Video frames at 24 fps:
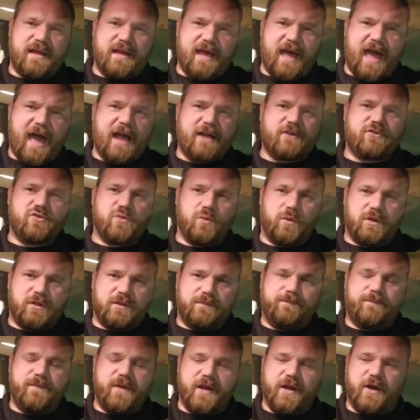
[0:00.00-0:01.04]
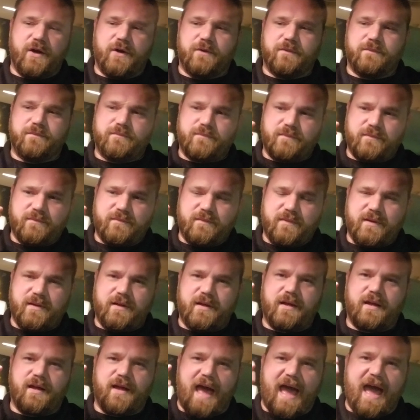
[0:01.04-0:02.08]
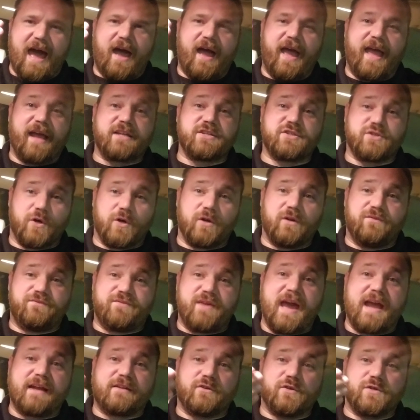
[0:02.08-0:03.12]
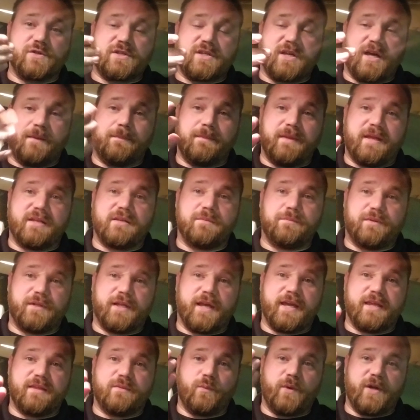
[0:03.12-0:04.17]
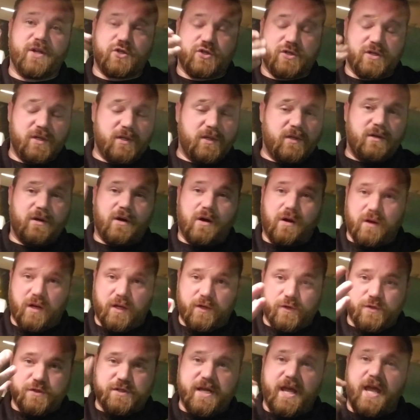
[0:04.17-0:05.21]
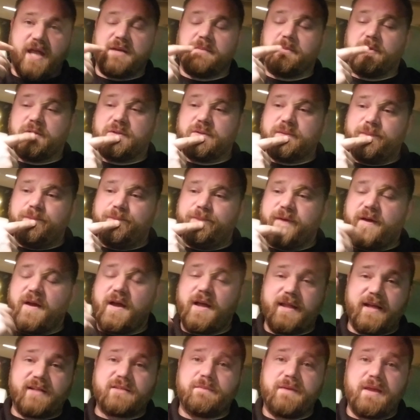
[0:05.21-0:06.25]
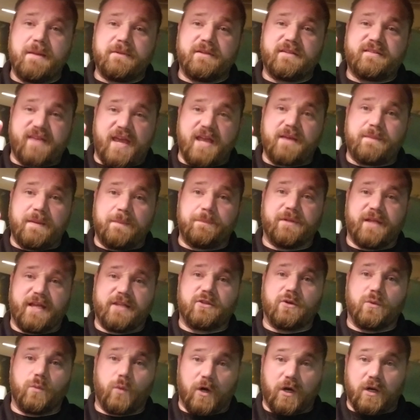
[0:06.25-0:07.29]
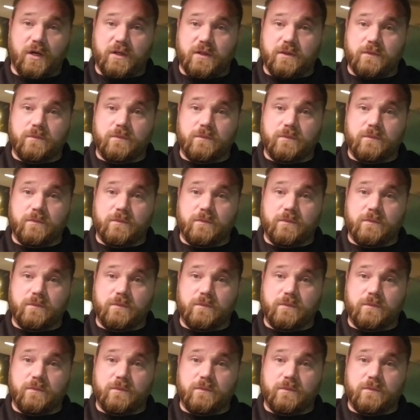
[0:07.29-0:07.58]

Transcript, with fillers: actual, you know, external factors come into play, which are understandable. I like to be able to take people at their word.